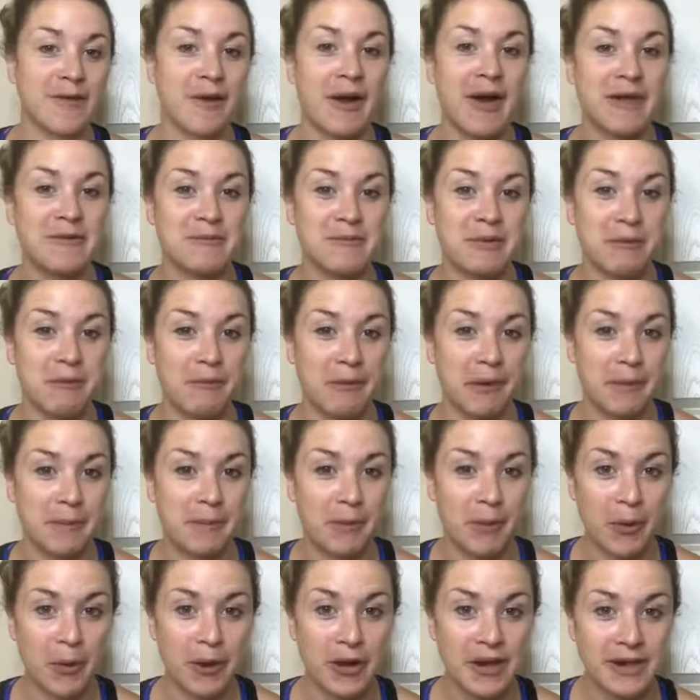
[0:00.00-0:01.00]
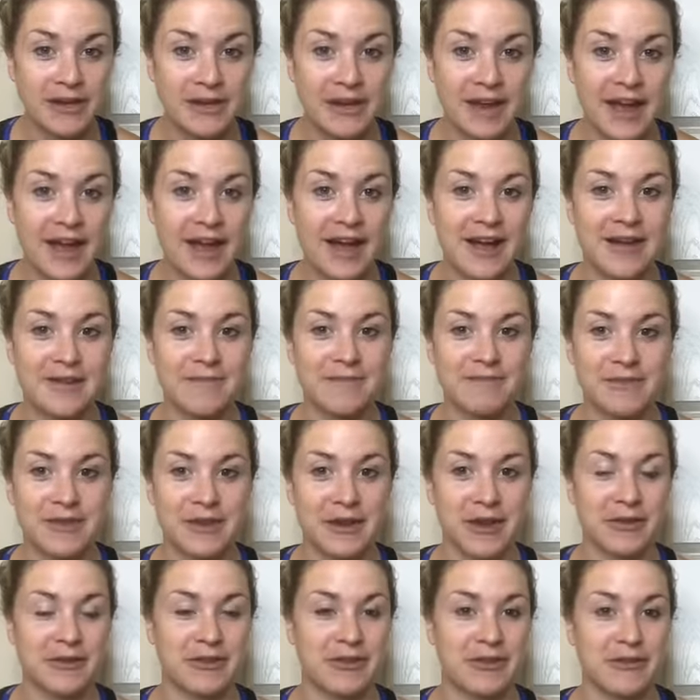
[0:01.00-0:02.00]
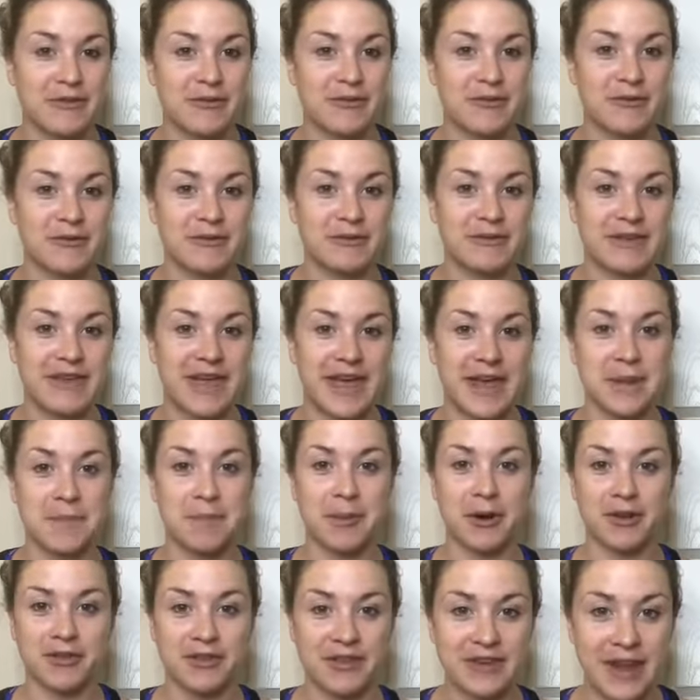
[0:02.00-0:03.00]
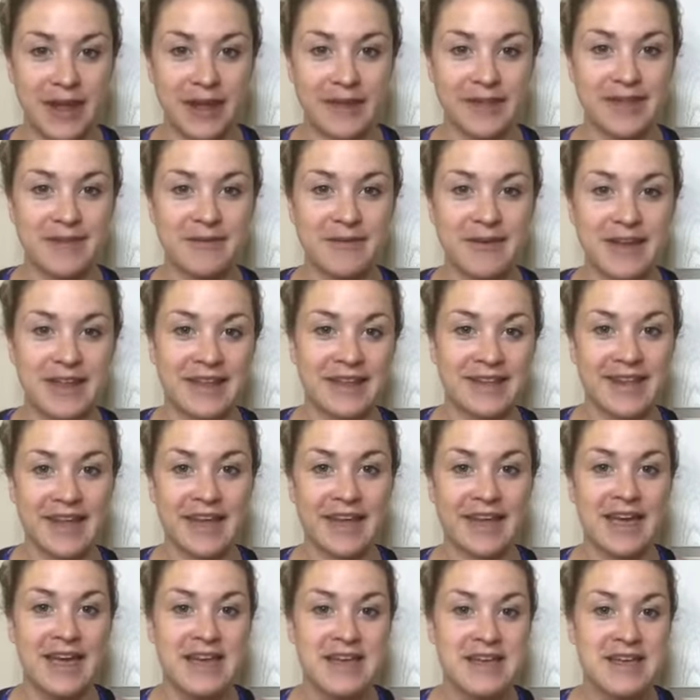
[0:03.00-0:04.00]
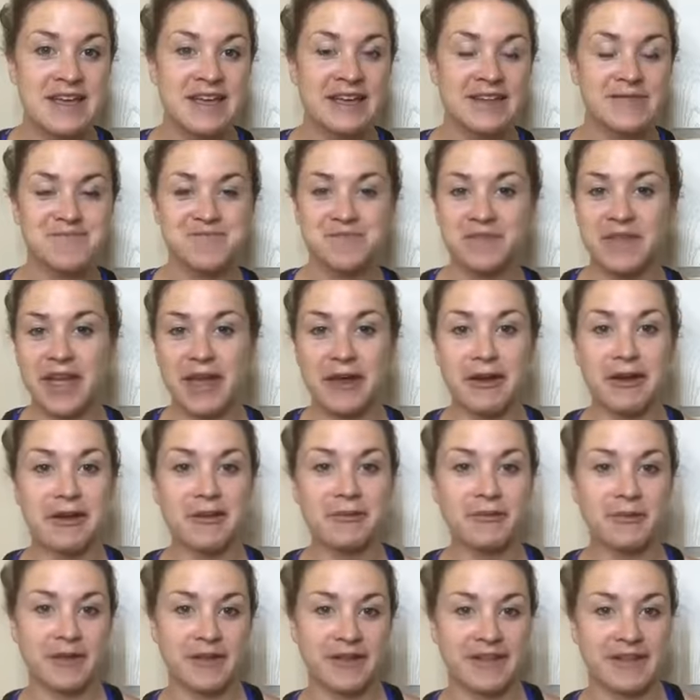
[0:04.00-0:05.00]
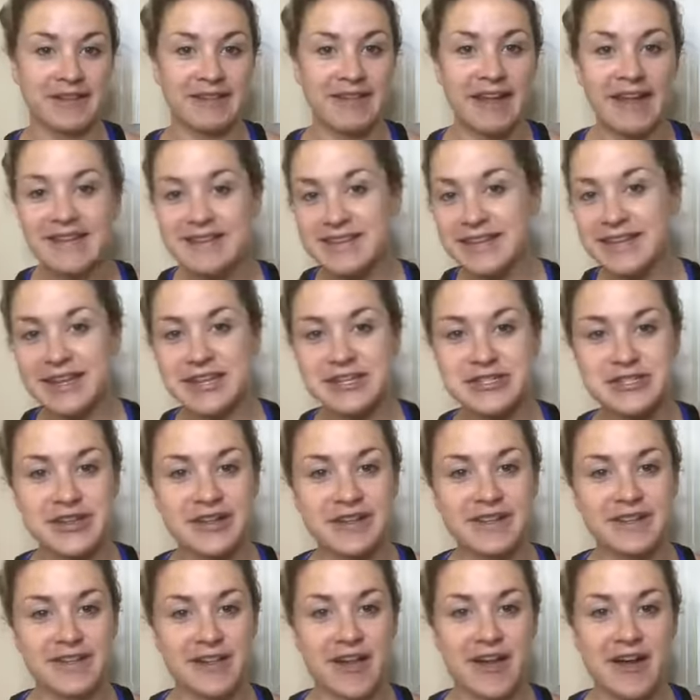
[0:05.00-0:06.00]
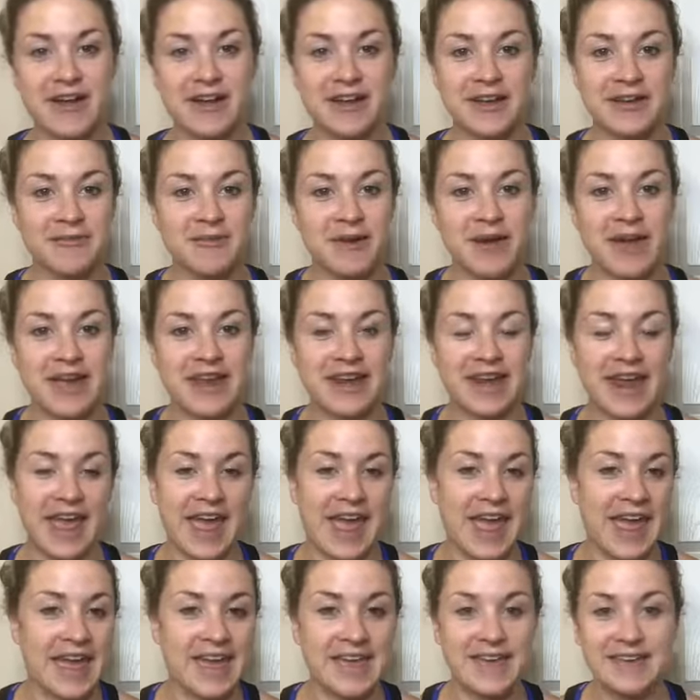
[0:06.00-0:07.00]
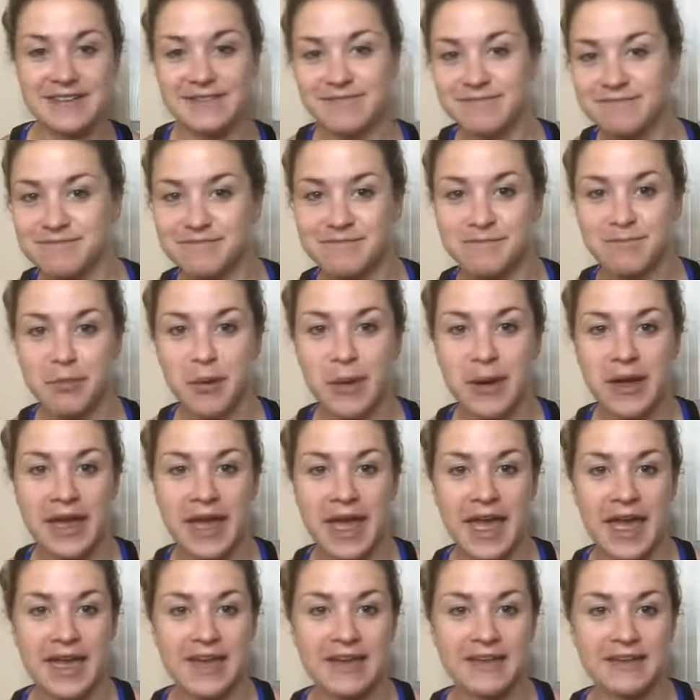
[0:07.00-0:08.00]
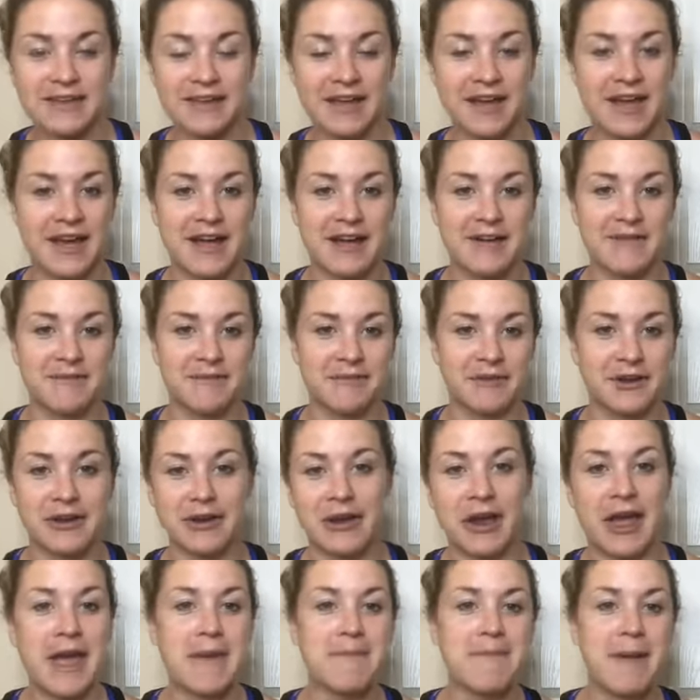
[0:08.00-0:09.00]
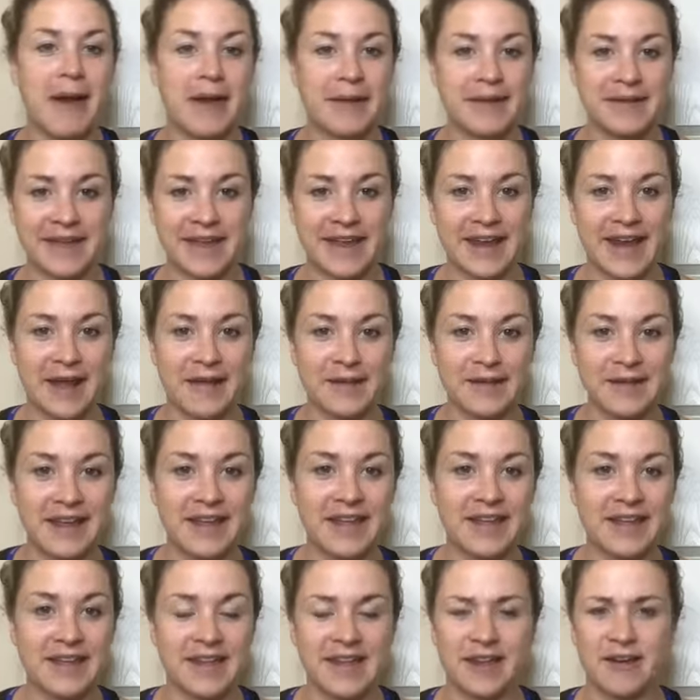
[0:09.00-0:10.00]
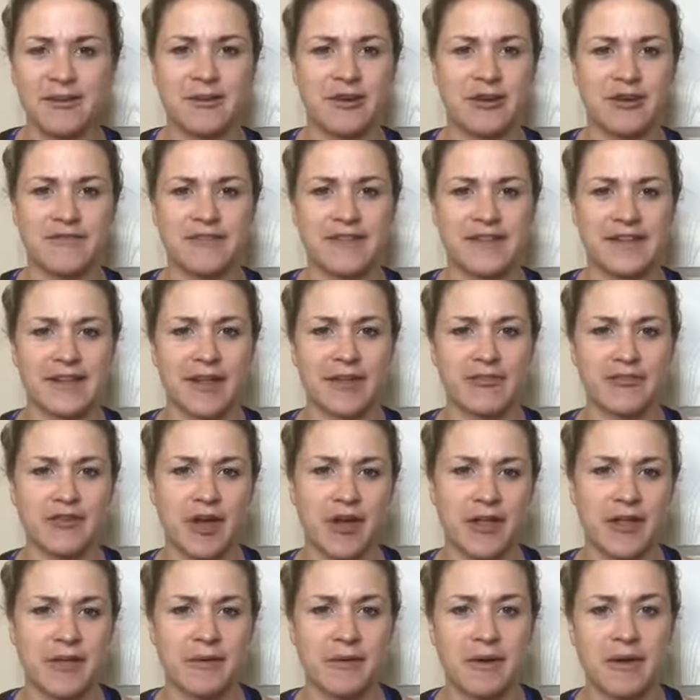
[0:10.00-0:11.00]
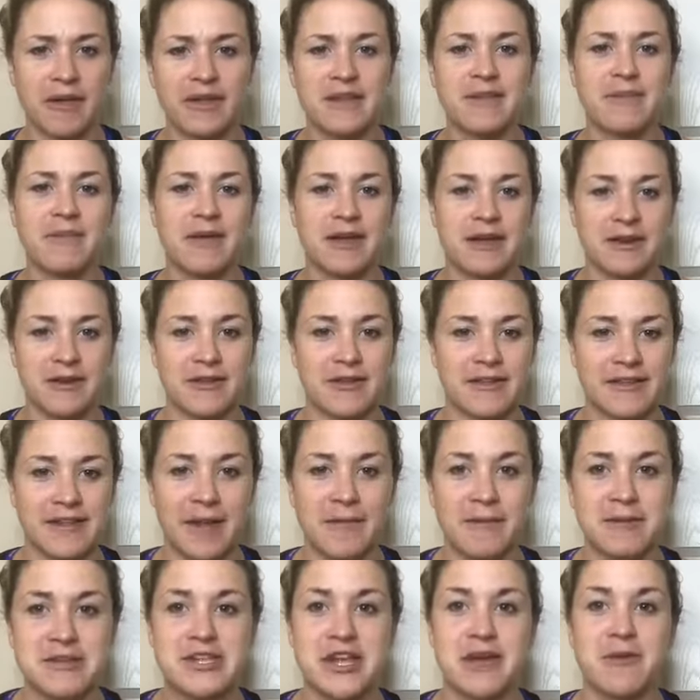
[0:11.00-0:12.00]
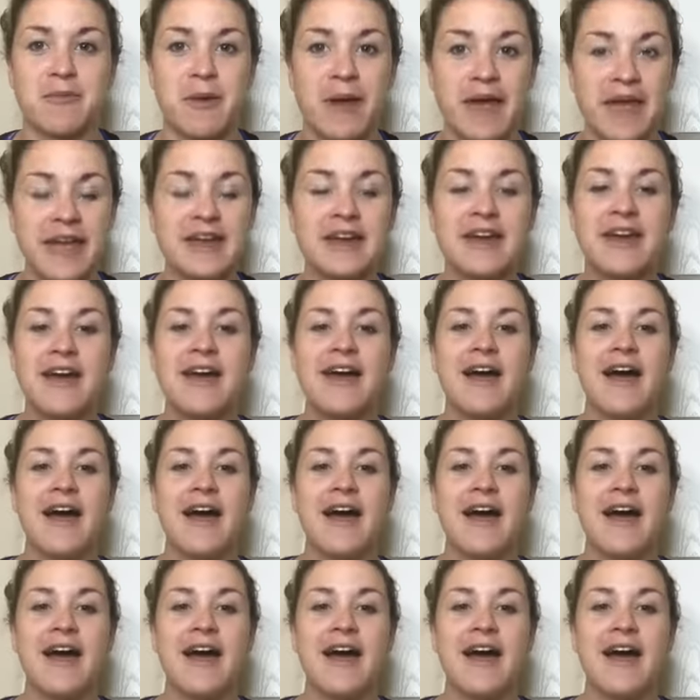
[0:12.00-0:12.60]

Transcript: when we were born. Um, you know, you get a birth announcement, and it's like, Erin was 19 inches long and weighed 8.8, um, you know, 8 pounds, 8 ounces. I don't know if that's how tall I was, but I know that's how much I weighed.